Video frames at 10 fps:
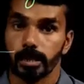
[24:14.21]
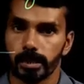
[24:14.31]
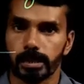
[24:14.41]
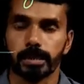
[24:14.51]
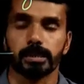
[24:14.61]

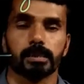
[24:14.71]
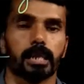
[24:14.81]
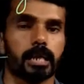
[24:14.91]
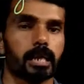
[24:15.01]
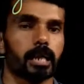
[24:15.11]
since
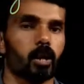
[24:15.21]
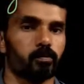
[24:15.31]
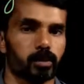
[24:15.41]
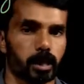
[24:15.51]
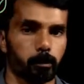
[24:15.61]
the degree
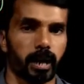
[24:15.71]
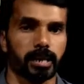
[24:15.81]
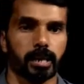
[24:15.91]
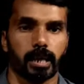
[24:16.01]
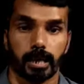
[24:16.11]
of the
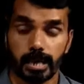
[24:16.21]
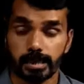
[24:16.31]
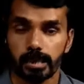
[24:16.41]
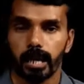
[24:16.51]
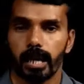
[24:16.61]
remainder is